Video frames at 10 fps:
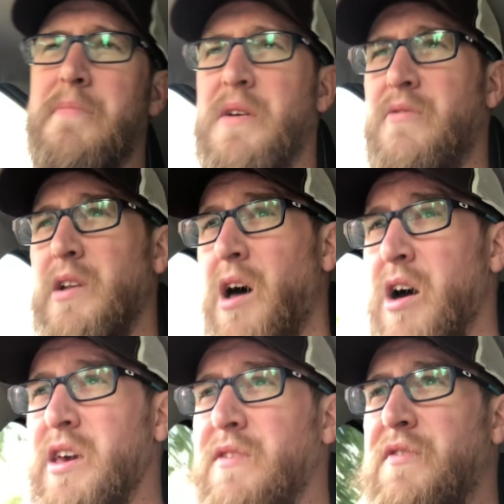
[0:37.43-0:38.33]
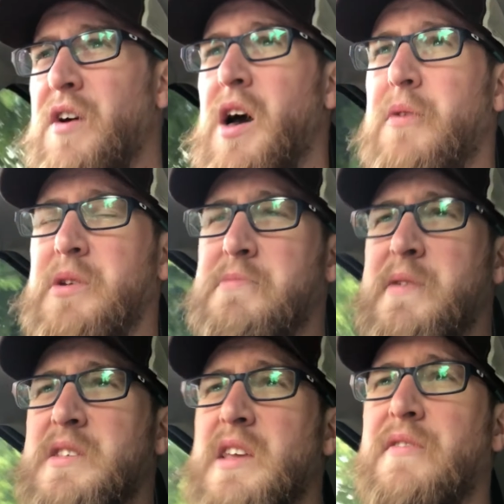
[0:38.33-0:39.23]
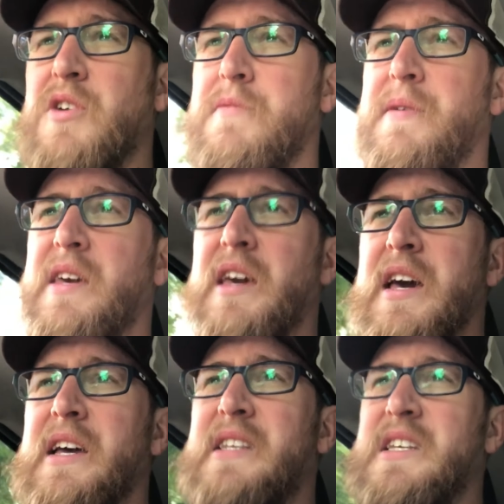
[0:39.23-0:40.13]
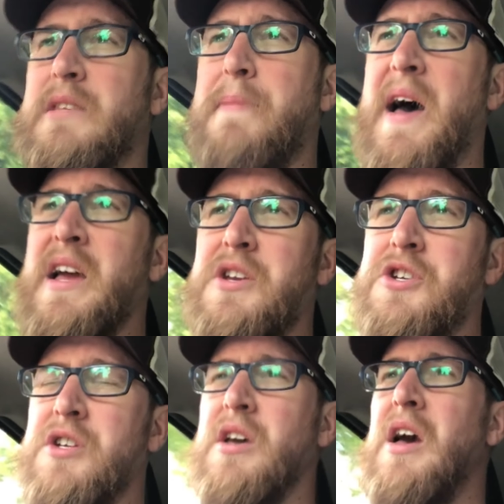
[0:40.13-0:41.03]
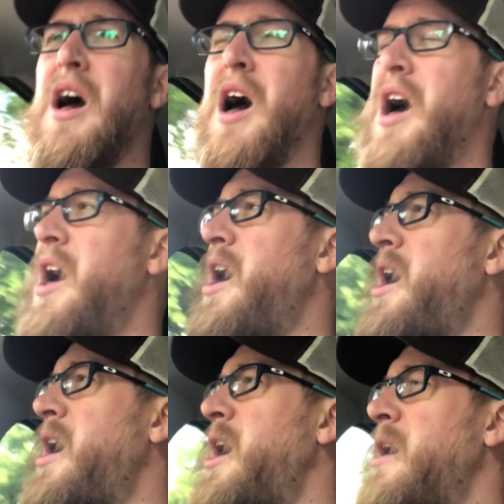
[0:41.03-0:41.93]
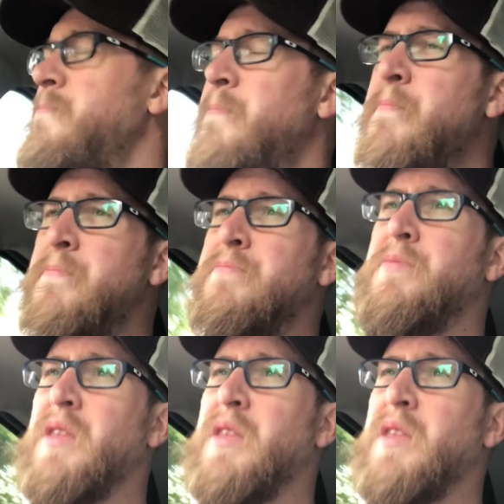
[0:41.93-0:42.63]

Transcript: They're alive, uh, which means they've got to be dispatched. Um,